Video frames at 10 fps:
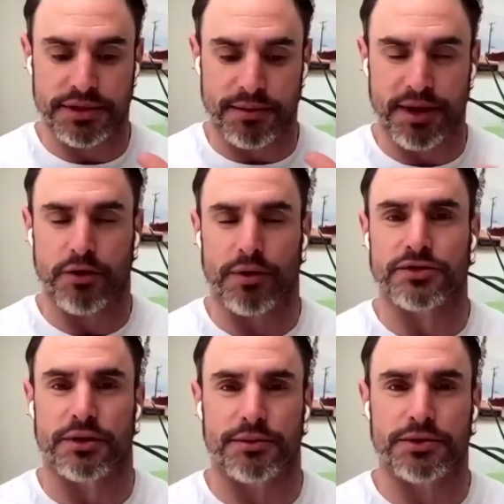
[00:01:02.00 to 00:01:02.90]
It was a big
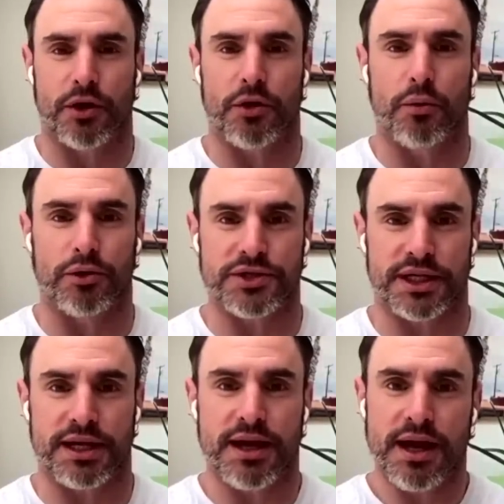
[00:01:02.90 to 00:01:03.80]
restaurant. It was called the
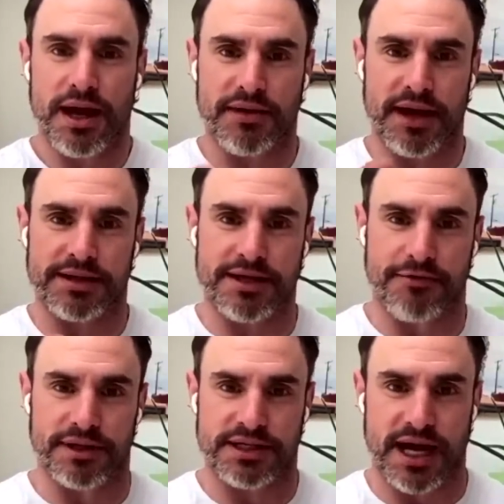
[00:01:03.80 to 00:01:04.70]
Wolseley, and they had
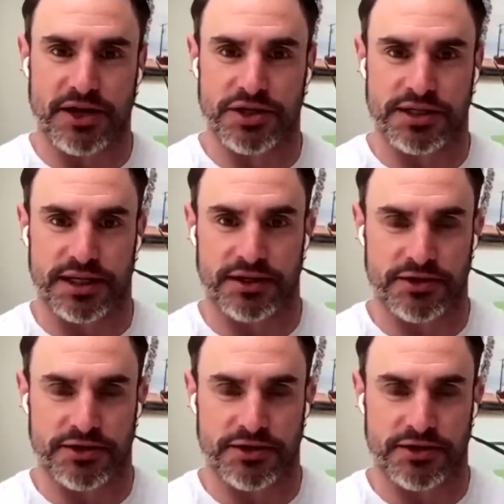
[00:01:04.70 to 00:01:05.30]
different sections